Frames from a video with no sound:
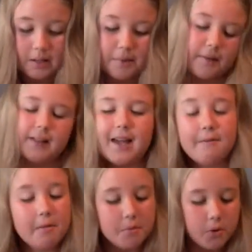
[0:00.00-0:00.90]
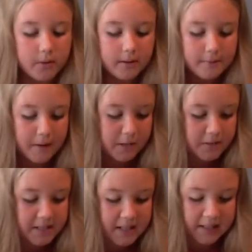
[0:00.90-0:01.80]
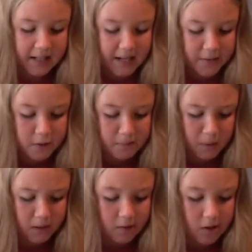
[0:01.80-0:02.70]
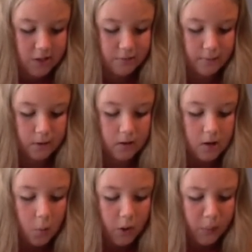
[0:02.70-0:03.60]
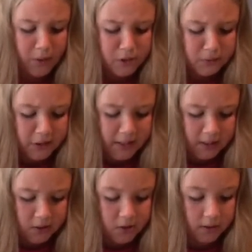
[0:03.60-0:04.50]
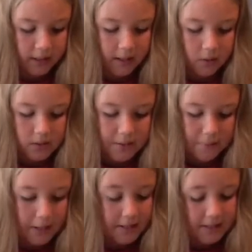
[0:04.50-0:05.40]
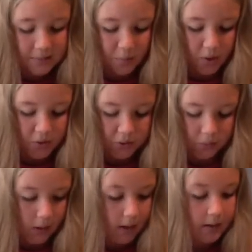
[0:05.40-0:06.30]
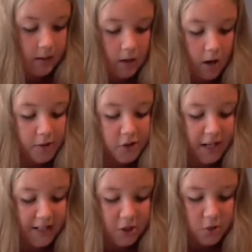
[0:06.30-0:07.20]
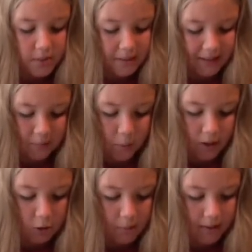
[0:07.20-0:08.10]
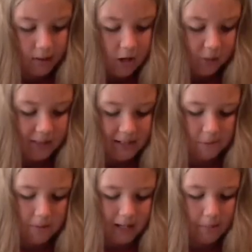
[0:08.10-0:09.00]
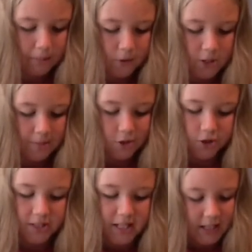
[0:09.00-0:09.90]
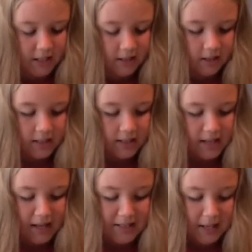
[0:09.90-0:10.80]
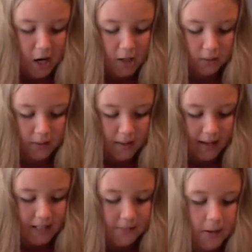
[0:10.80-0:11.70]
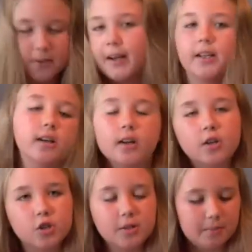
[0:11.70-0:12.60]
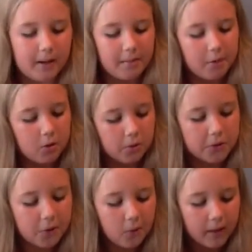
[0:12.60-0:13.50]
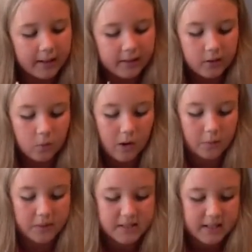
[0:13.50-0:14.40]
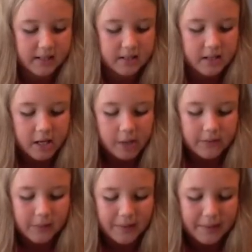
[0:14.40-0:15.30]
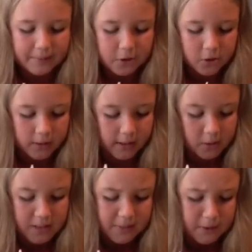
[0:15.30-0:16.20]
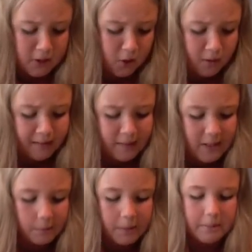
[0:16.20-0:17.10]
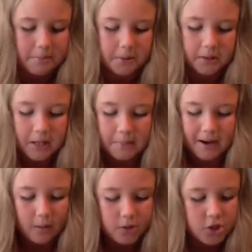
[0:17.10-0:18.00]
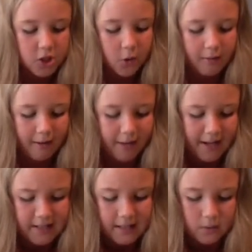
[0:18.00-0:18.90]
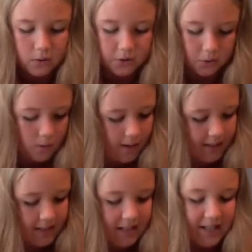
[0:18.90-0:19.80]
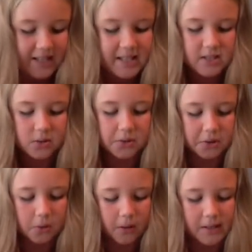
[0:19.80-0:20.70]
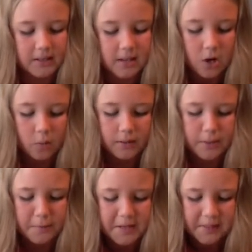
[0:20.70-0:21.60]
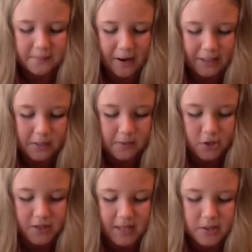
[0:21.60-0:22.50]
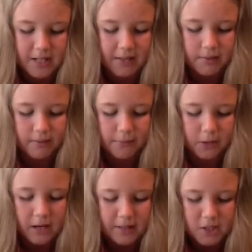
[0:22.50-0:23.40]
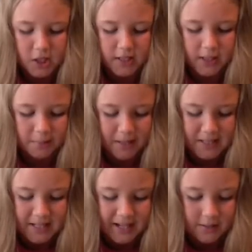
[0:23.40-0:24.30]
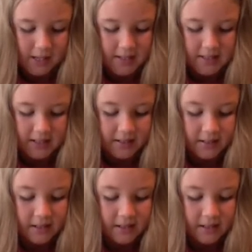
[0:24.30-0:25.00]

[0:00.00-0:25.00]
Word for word: By the light of the moon, father and son guided their boat across the river. What a wonderful healer Doña Josefa is, the boy told Juan. All she had to do to make Abuelo better was give him a cup of her special tea. Yes, and not only that, his father added, she brought him a gold coin. Juan was stunned. It was one thing for Doña Josefa to go around helping people, but how could she go around handing out gold coins? His gold coins. When the threesome finally reached the other side of the river, they saw a young man sitting outside his hut.